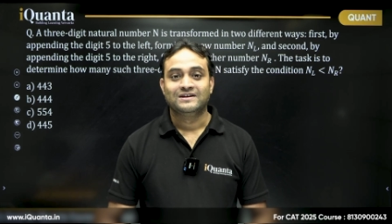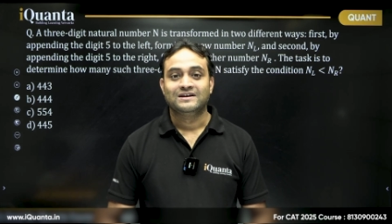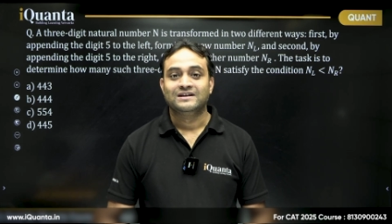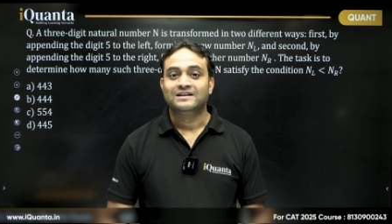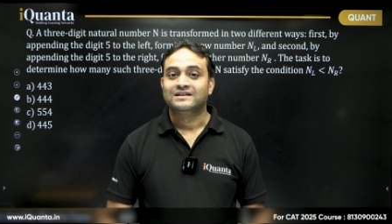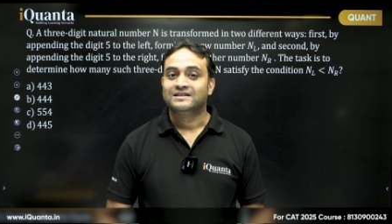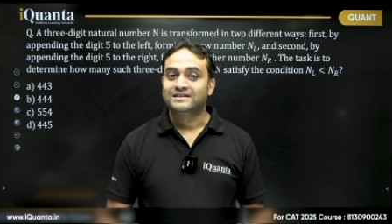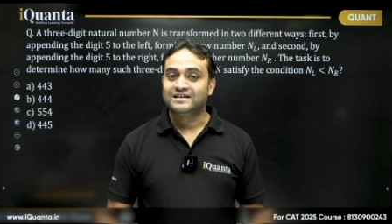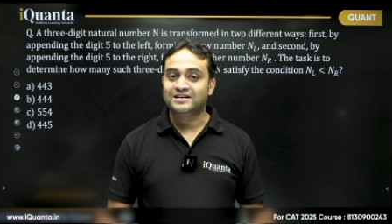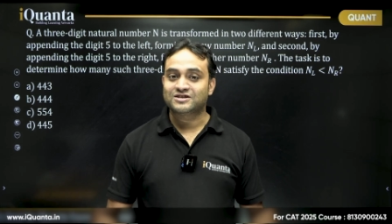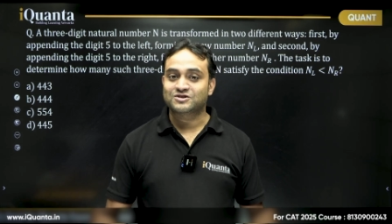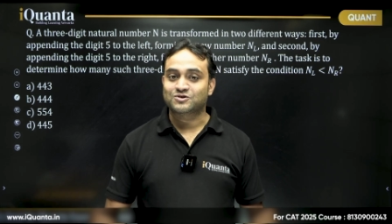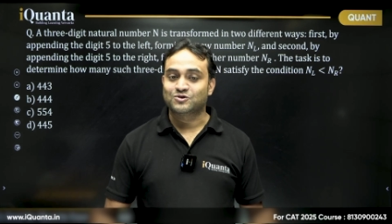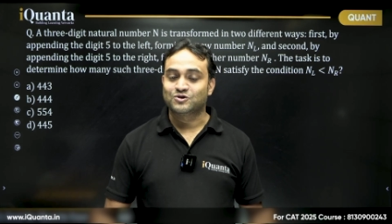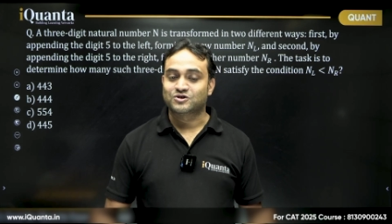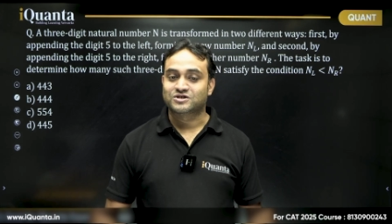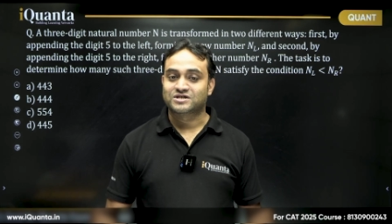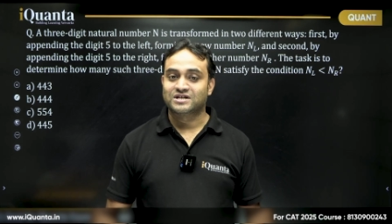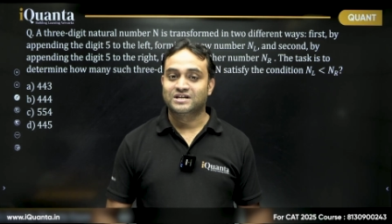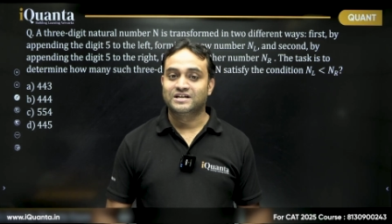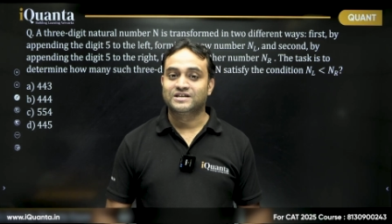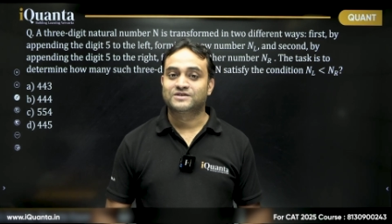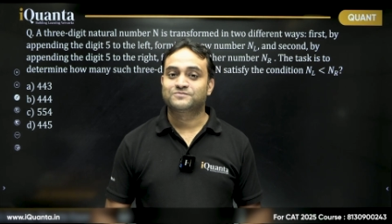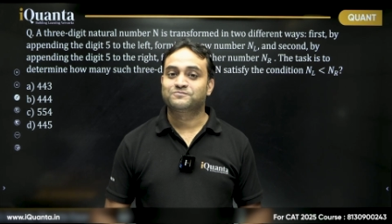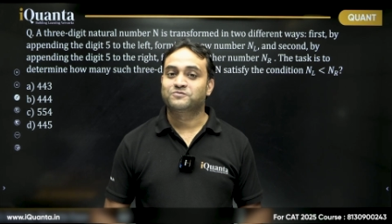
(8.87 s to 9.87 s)
This question
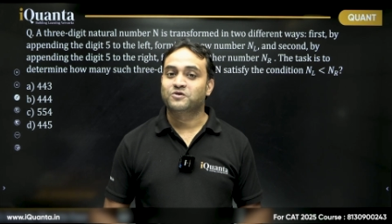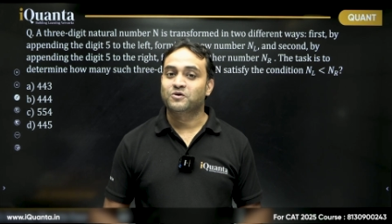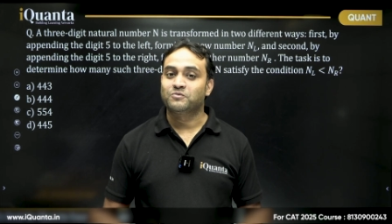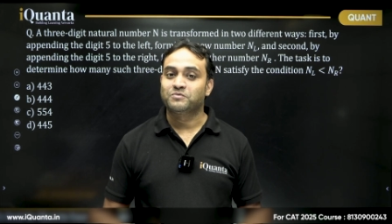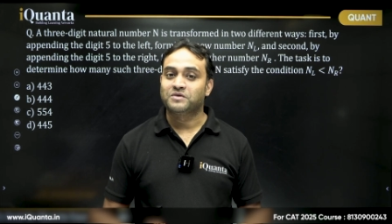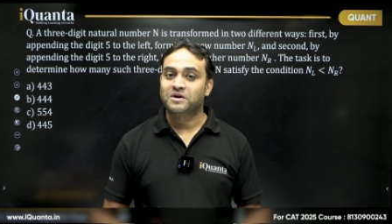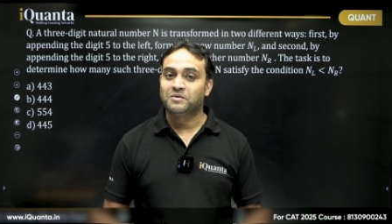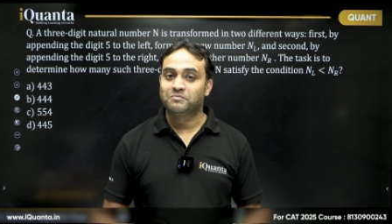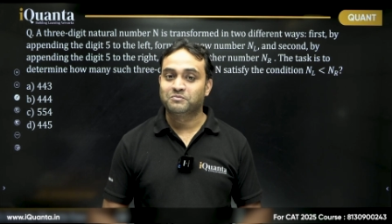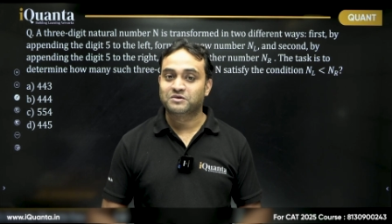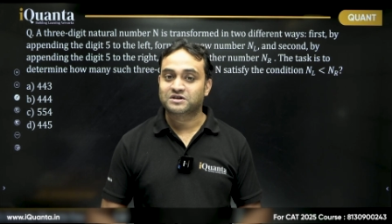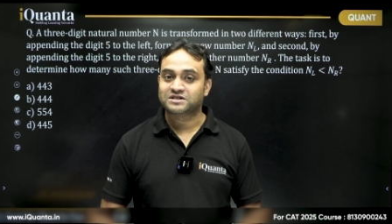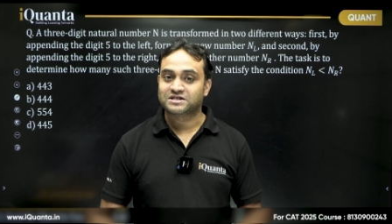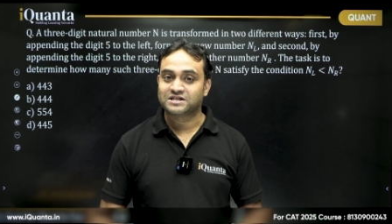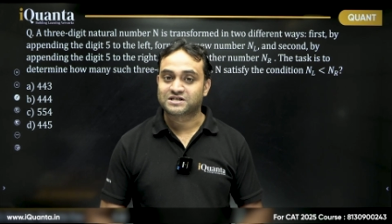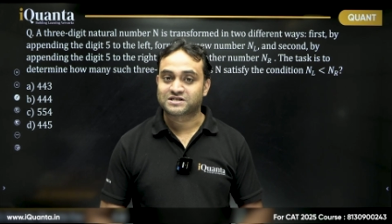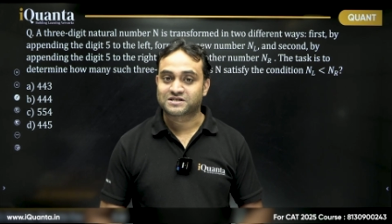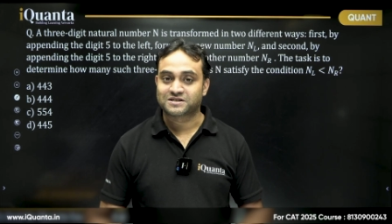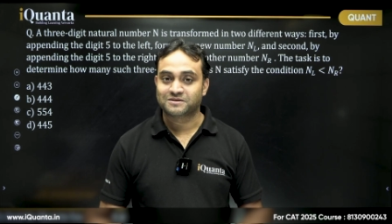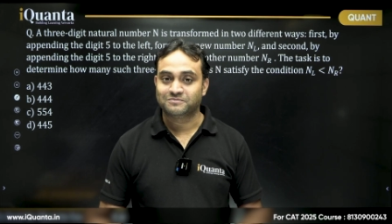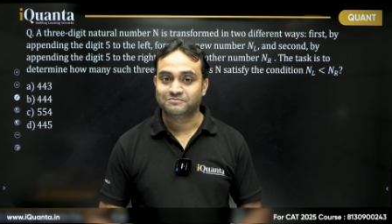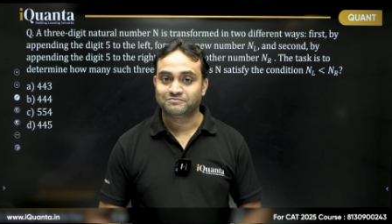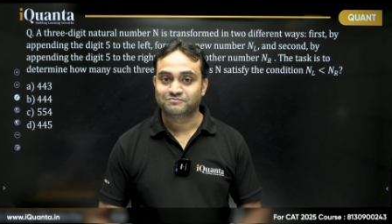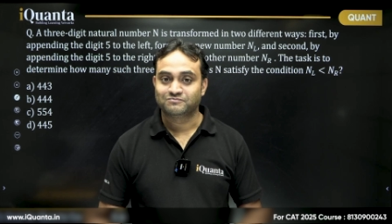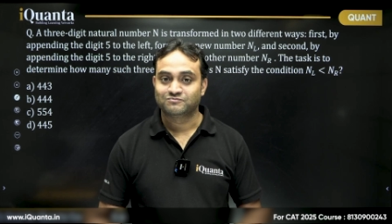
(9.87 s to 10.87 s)
is from number
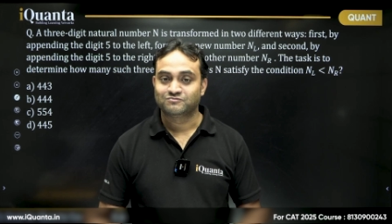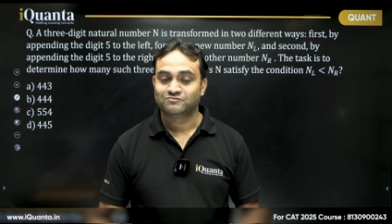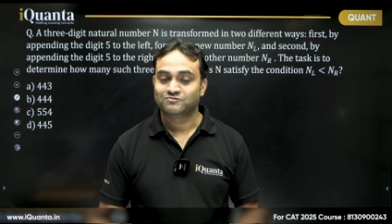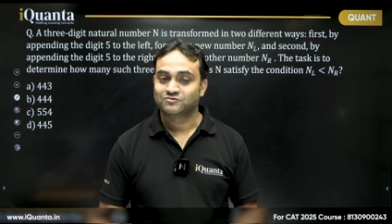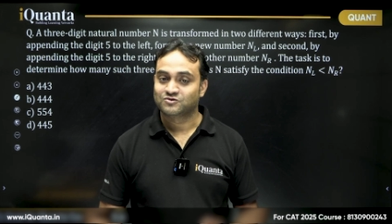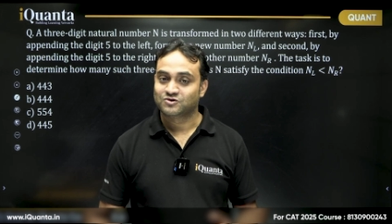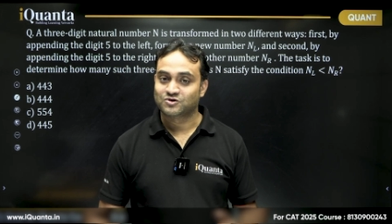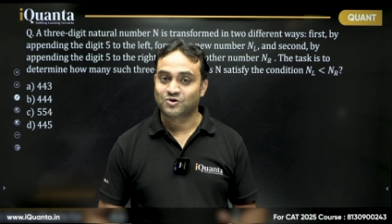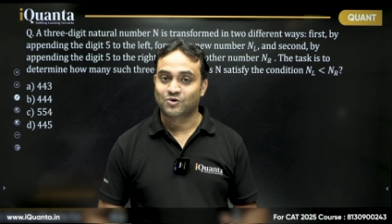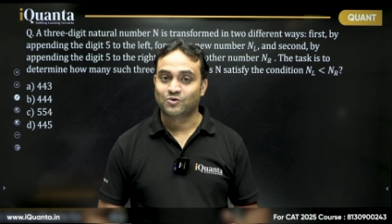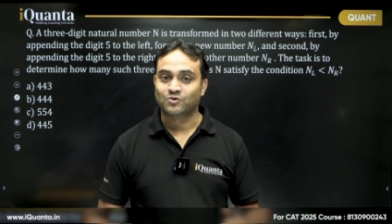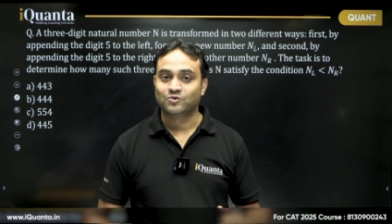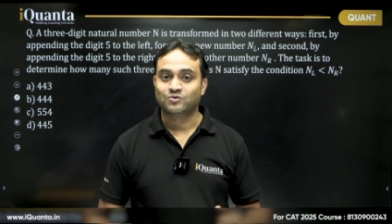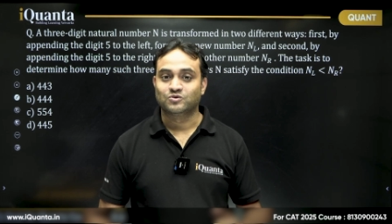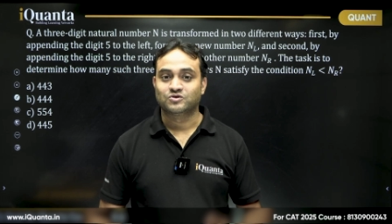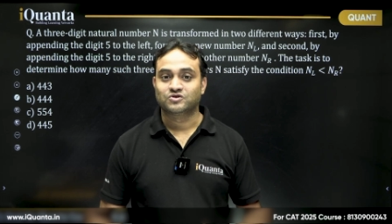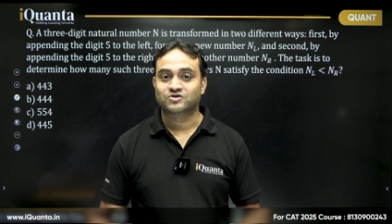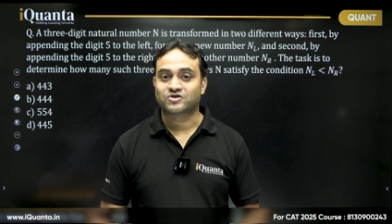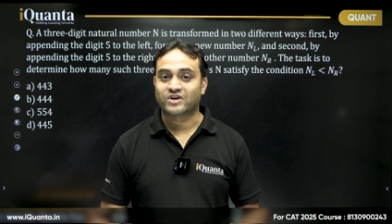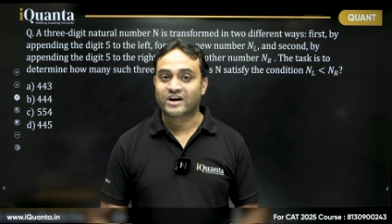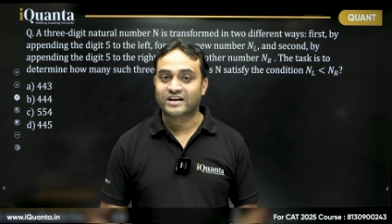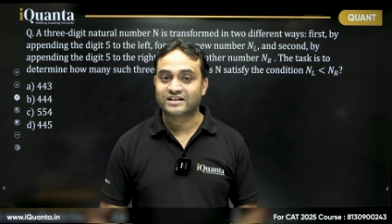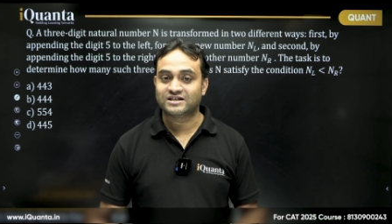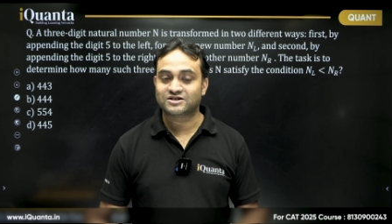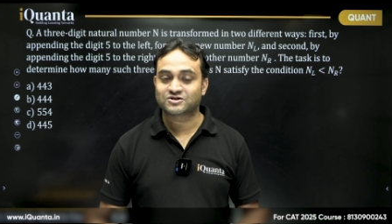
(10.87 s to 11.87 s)
system. So try
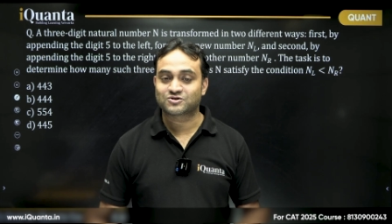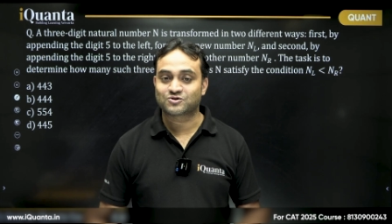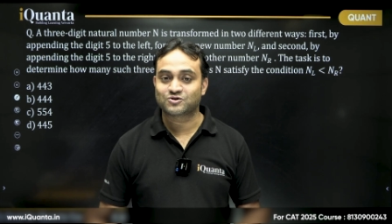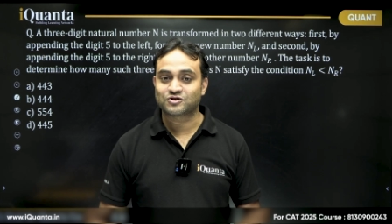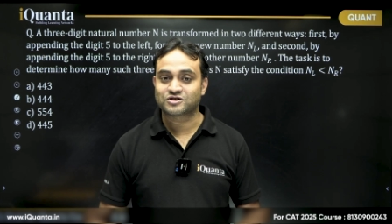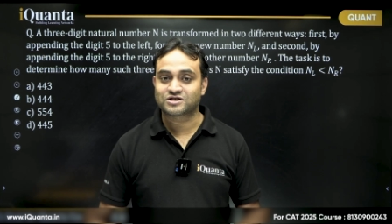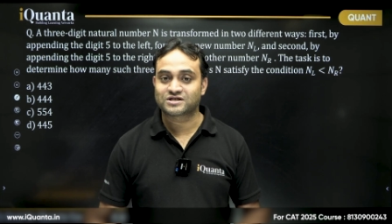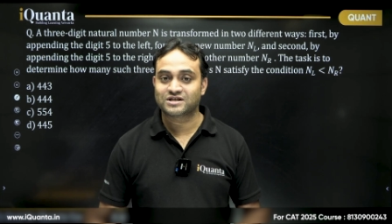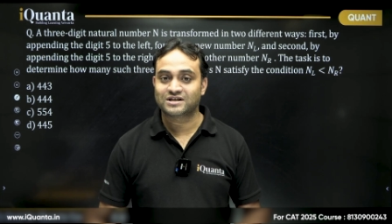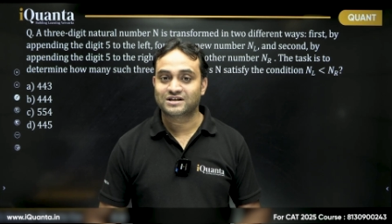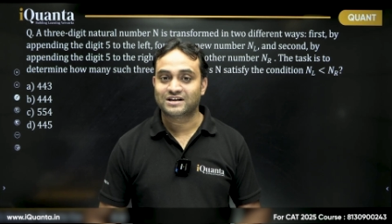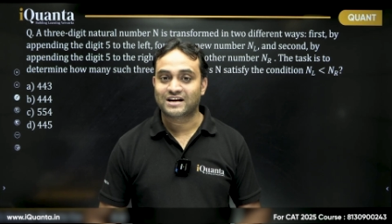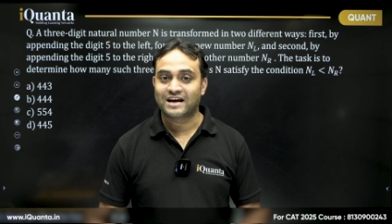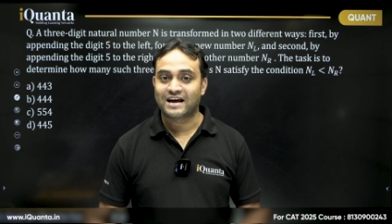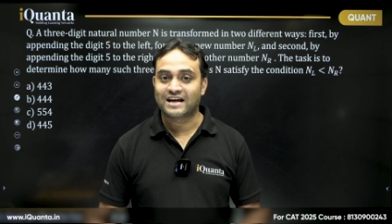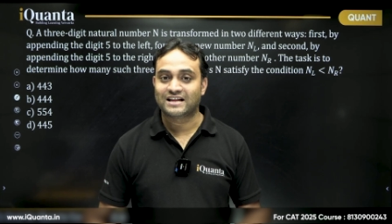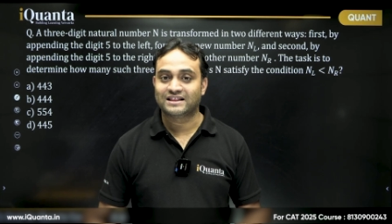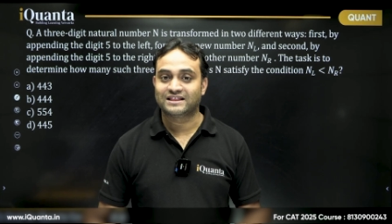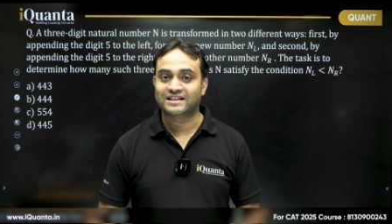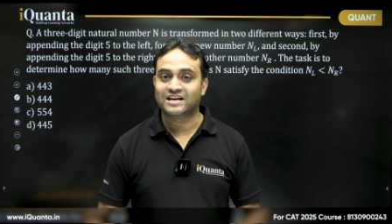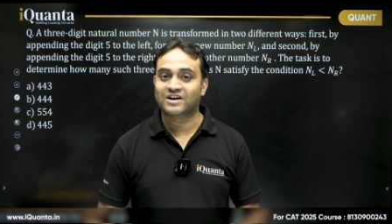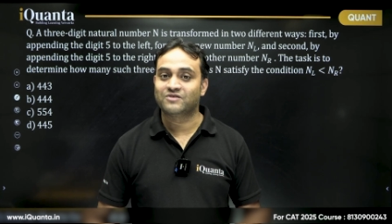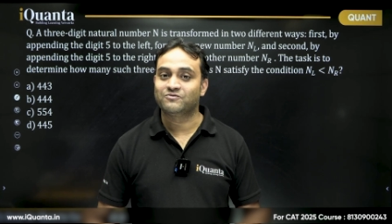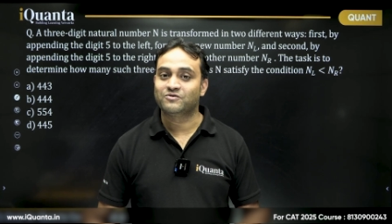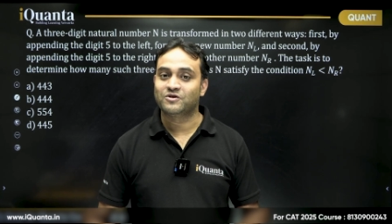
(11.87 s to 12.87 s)
this question and
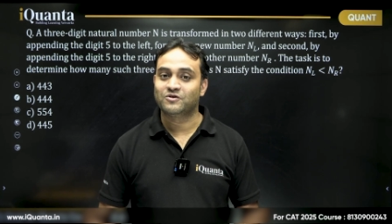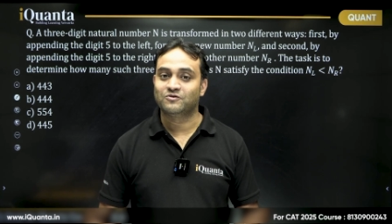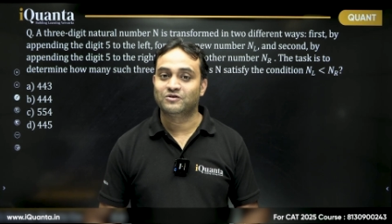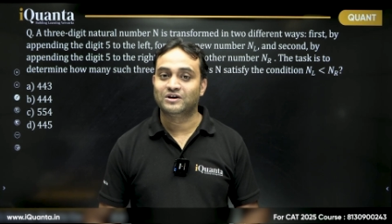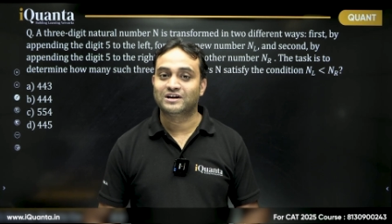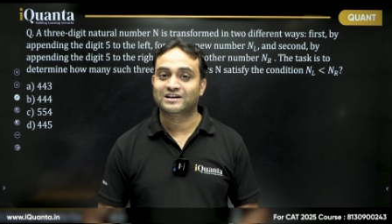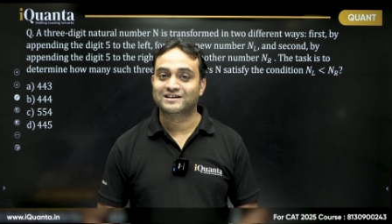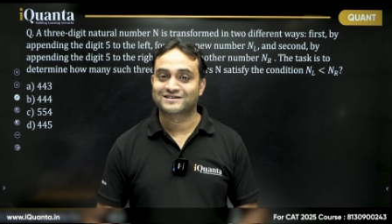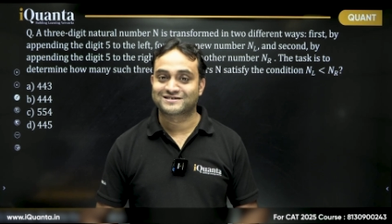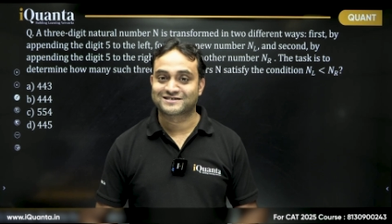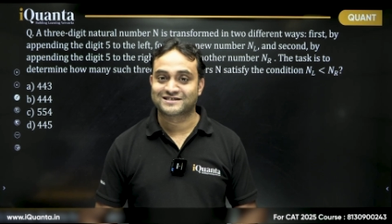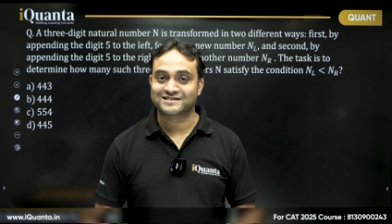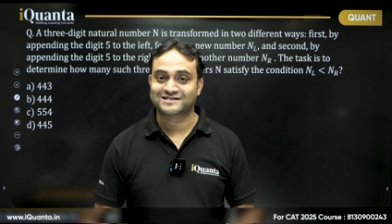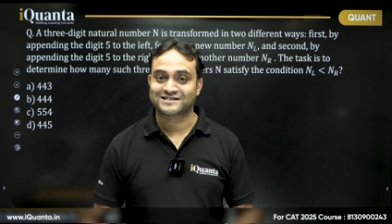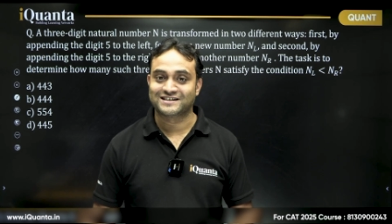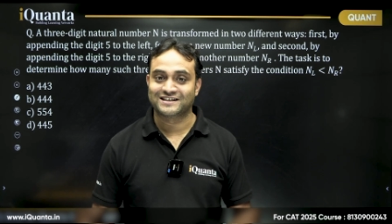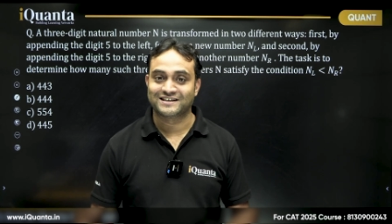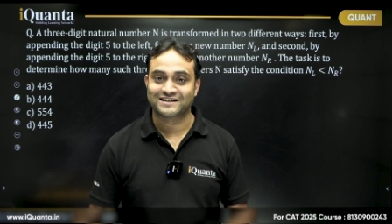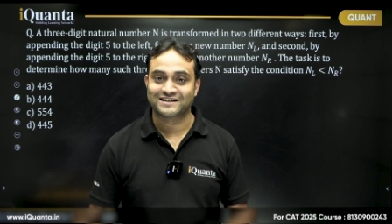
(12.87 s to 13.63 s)
then we will discuss it.